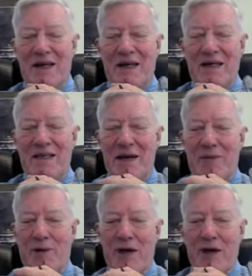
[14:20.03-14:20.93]

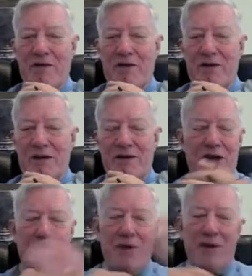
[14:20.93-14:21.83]
separate gift.
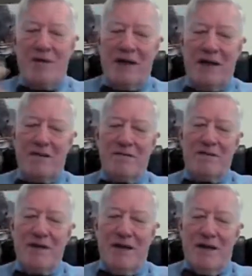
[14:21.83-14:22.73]
Shepard and
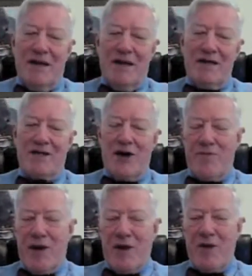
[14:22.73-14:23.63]
Senator
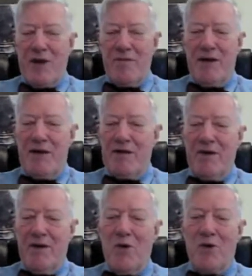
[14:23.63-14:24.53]
Pepper had been
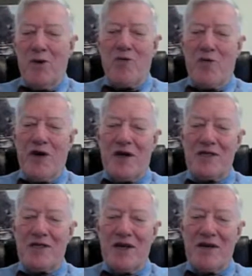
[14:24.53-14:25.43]
old friends.
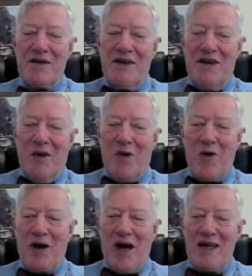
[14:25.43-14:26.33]
They had
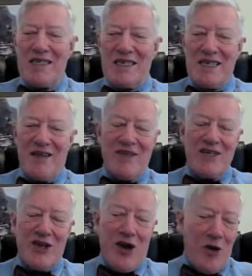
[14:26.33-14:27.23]
organized a
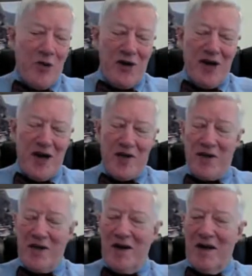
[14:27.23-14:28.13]
savings and loan together
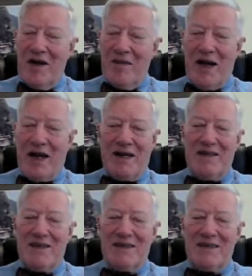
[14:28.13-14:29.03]
back
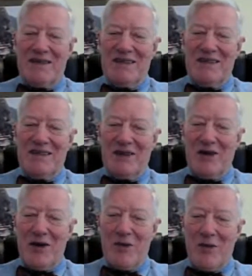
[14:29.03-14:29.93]
in the
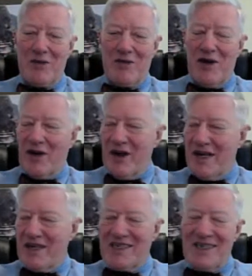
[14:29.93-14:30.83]
early Roosevelt
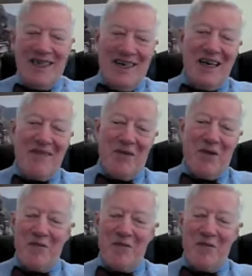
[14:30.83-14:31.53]
days, and were